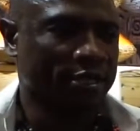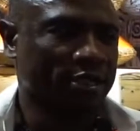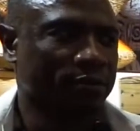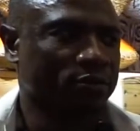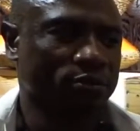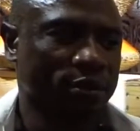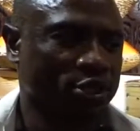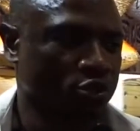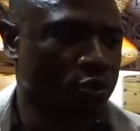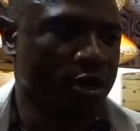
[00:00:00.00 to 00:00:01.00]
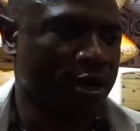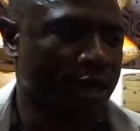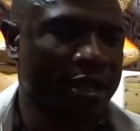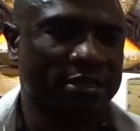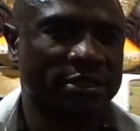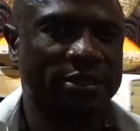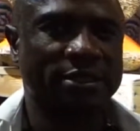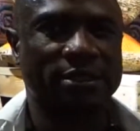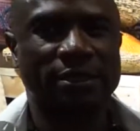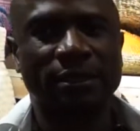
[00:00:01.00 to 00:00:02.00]
it up to my jewelry,
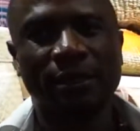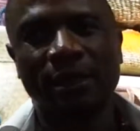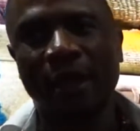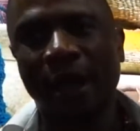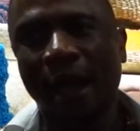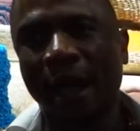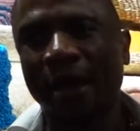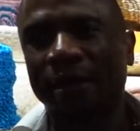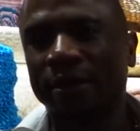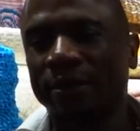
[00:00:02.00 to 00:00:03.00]
hence I